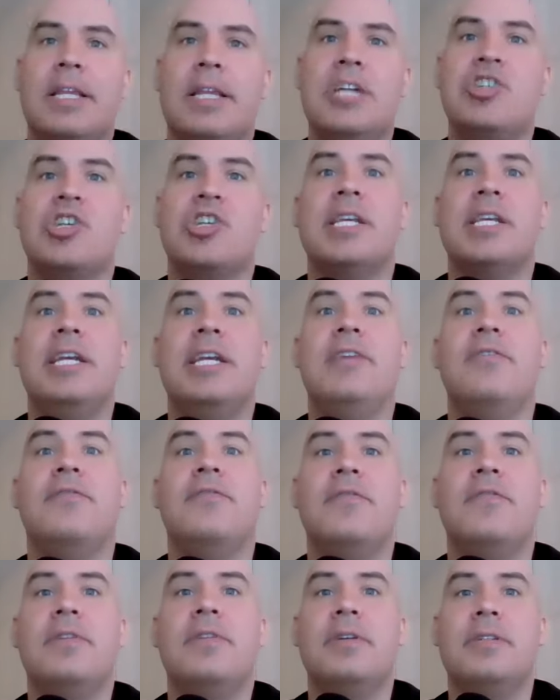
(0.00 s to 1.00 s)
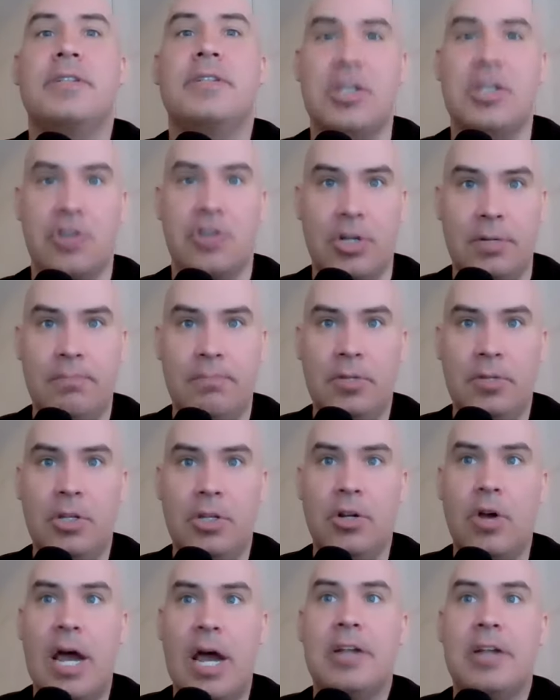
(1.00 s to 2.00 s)
legislative session?
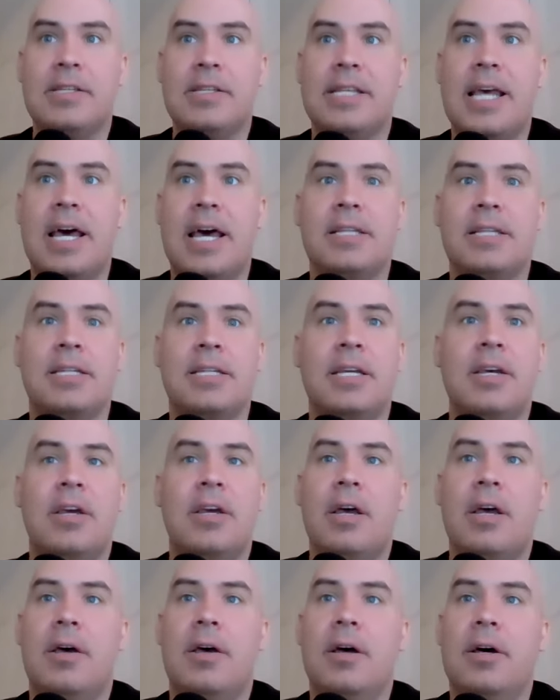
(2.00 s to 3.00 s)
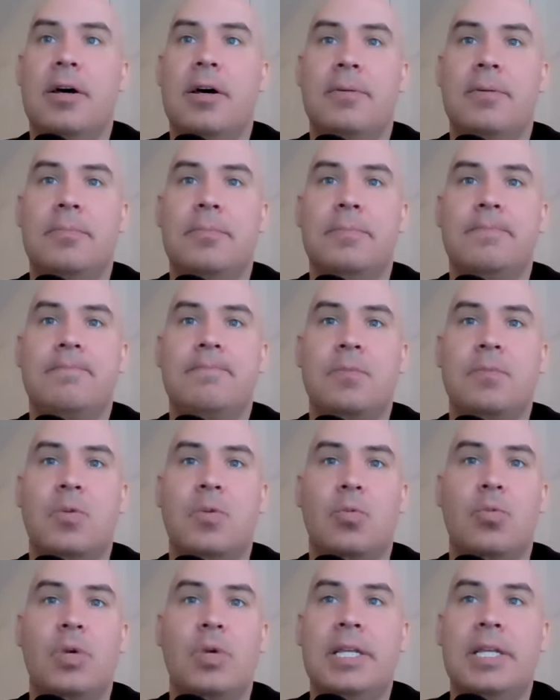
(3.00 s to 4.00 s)
You know, how does that
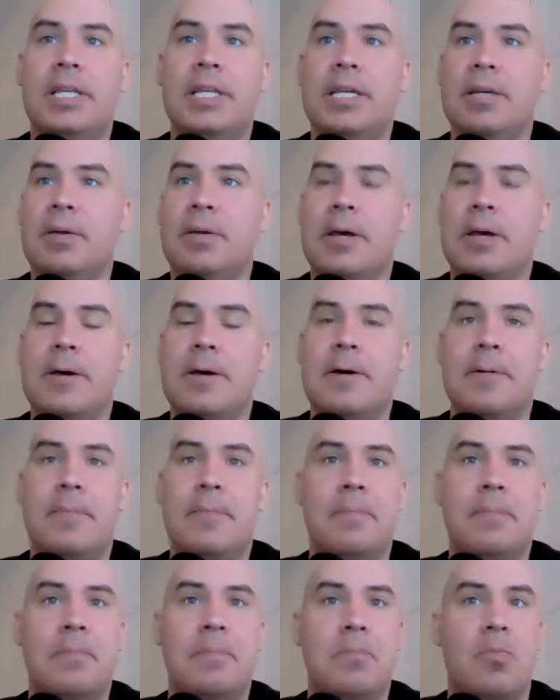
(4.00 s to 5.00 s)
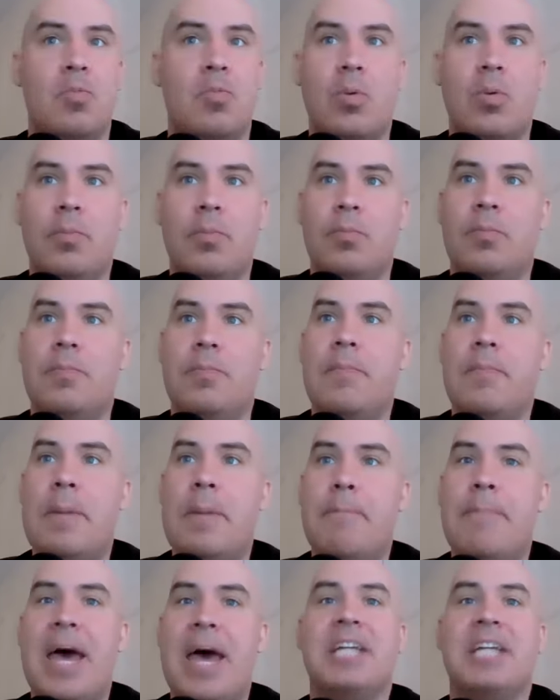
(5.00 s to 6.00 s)
really
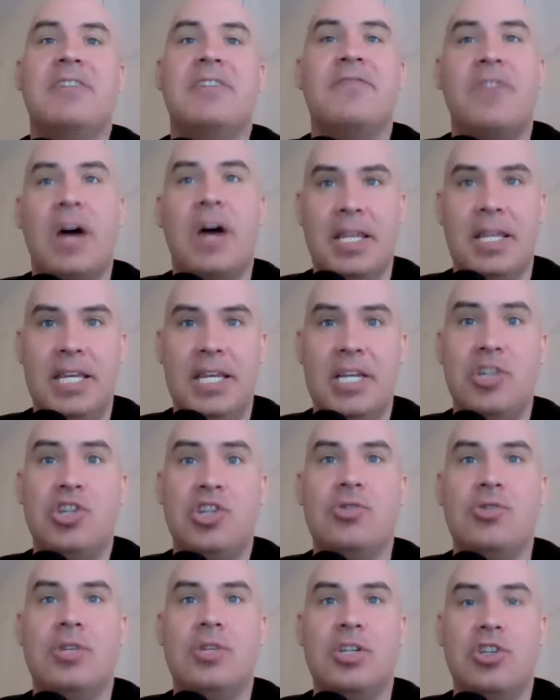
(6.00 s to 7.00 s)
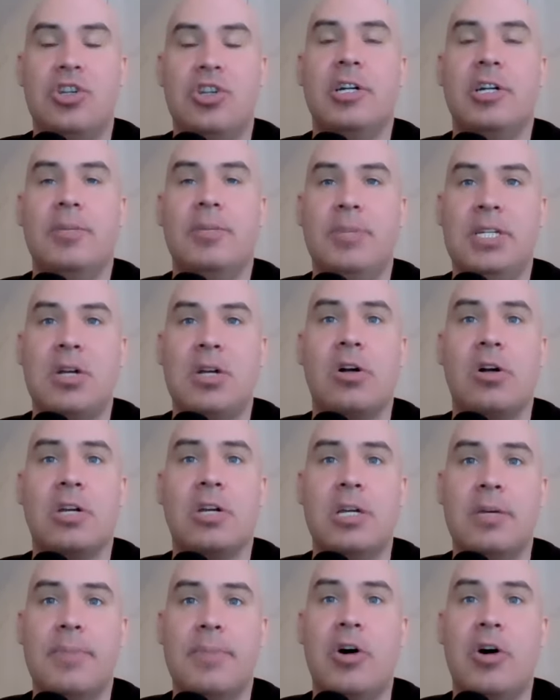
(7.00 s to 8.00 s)
magnify the issues that you're going to be
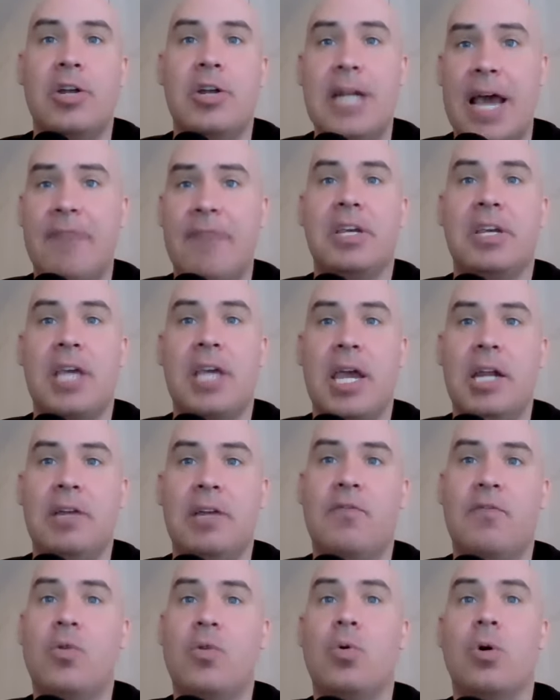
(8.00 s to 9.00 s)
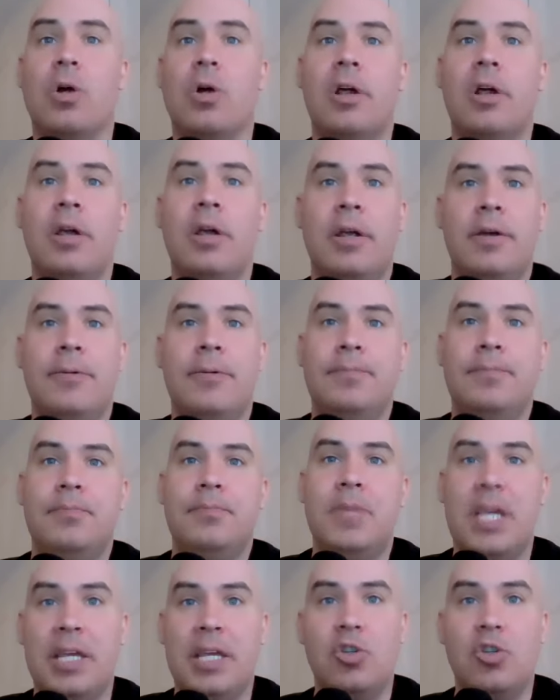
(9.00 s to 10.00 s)
talking about and advocating for
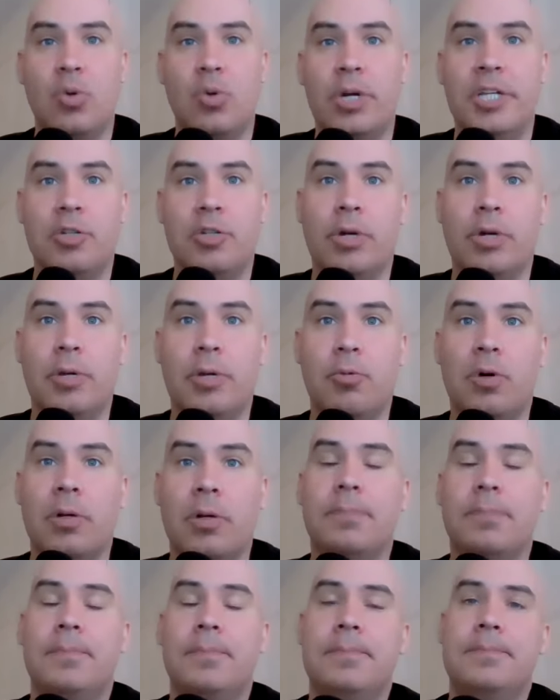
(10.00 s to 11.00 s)
in 2021?